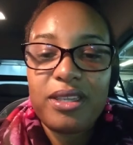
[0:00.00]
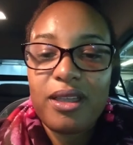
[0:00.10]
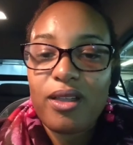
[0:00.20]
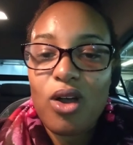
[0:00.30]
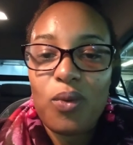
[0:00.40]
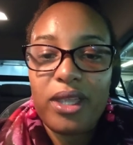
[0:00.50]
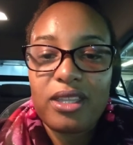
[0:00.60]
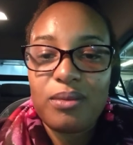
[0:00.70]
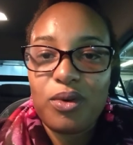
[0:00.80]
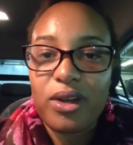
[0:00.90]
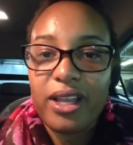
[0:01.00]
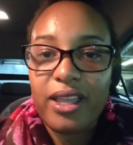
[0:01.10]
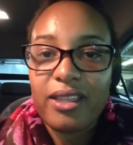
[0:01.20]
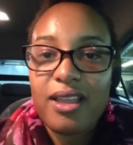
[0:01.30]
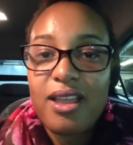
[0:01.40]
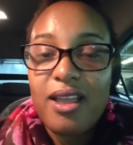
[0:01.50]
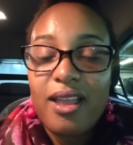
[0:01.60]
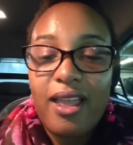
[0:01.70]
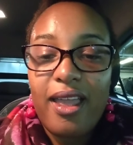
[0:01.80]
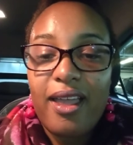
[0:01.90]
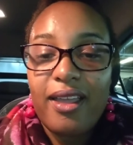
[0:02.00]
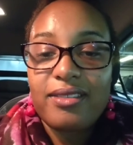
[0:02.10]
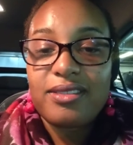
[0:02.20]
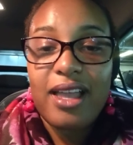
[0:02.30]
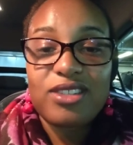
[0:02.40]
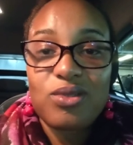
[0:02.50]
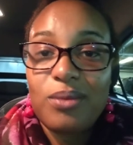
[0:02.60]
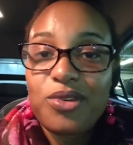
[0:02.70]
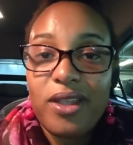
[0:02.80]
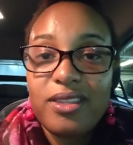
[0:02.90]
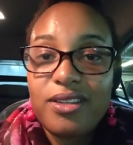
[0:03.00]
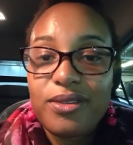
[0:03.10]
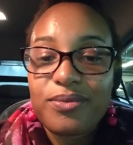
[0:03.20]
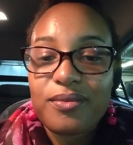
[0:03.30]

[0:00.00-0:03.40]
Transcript: get going in the morning, and that's what I'm trying to do.